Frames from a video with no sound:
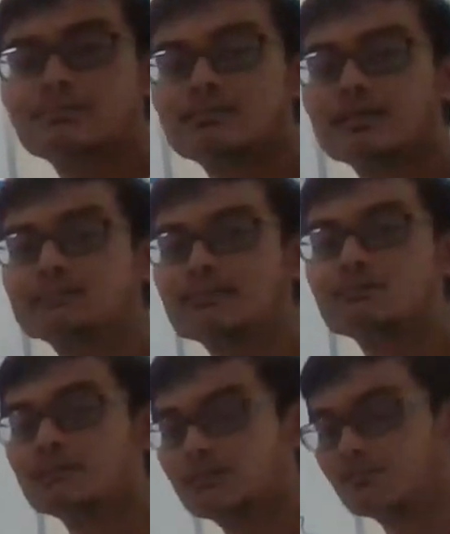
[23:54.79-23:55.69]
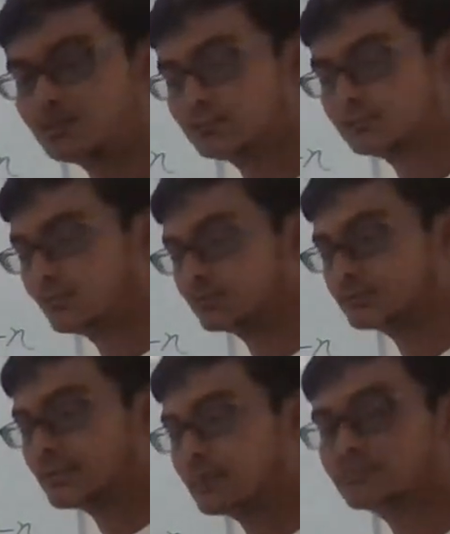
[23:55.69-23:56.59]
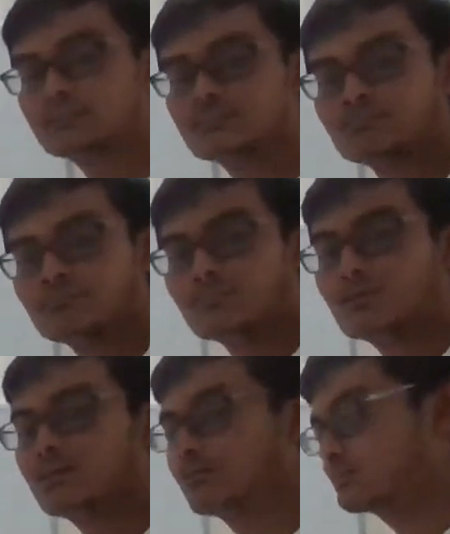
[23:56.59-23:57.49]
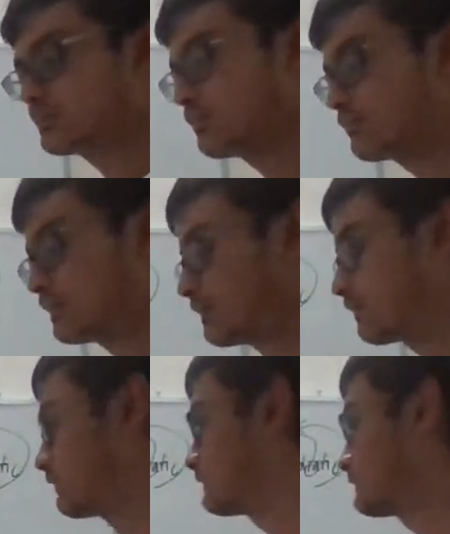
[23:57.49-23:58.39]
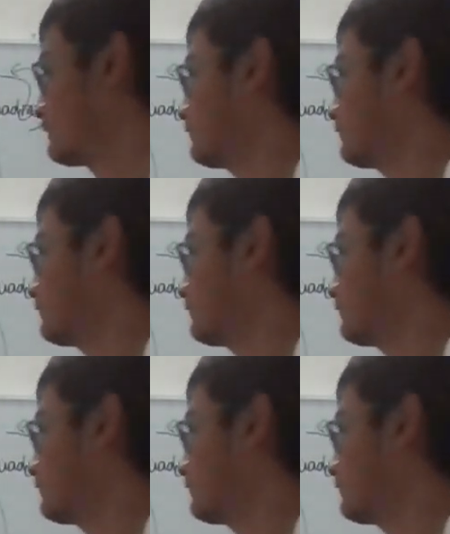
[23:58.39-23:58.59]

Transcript: examiner what is your steps in solving the question.